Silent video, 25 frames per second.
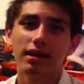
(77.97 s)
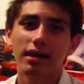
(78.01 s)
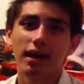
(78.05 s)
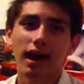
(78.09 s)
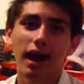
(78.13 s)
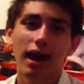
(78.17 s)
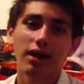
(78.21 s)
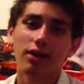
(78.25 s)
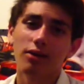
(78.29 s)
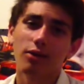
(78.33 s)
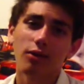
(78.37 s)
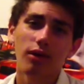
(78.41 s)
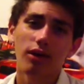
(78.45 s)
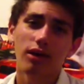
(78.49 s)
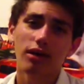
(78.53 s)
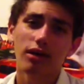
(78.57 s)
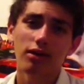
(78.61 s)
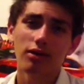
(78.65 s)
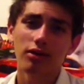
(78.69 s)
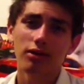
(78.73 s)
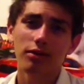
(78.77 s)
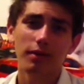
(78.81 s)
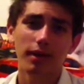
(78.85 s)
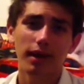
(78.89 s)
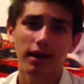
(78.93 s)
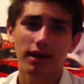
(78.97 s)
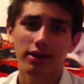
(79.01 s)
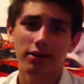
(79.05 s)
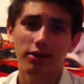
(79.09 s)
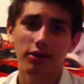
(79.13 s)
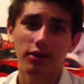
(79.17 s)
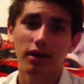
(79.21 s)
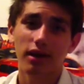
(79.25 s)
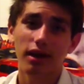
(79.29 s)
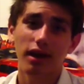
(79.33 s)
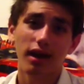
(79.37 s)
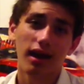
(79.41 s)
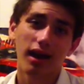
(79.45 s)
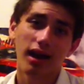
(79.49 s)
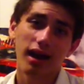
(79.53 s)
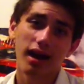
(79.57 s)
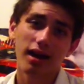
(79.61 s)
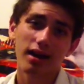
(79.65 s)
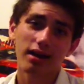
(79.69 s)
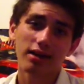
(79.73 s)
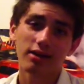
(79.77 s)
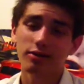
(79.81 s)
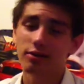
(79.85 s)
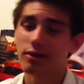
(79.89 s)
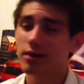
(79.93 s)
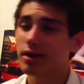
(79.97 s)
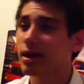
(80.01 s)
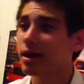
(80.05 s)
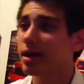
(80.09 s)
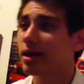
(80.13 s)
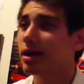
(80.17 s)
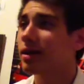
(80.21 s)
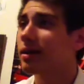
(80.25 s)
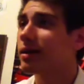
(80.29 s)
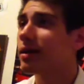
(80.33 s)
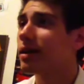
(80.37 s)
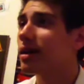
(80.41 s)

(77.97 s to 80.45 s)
I don't want to know the backstory. I don't care.